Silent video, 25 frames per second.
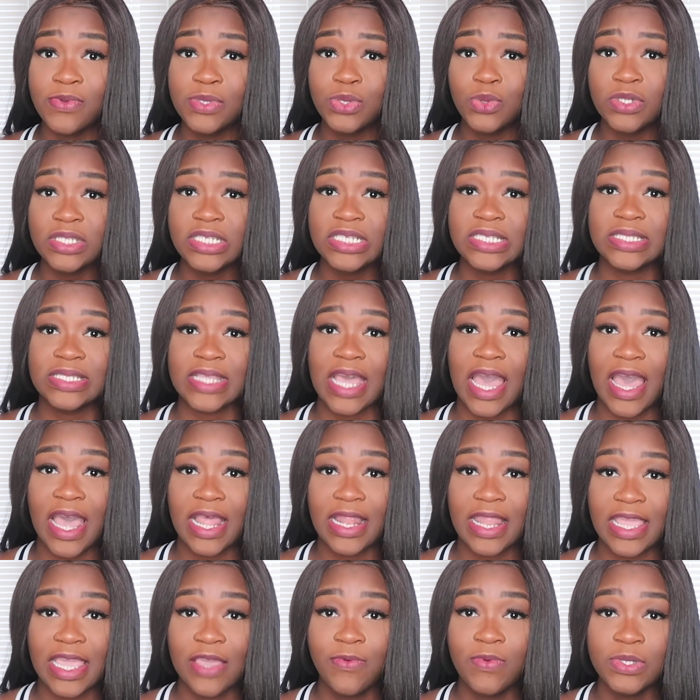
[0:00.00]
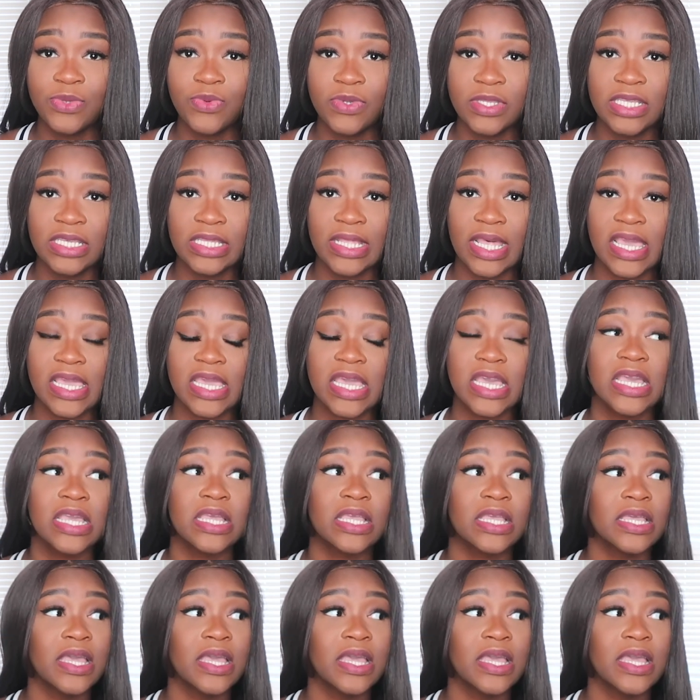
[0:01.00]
it was really sad. Like, it was really like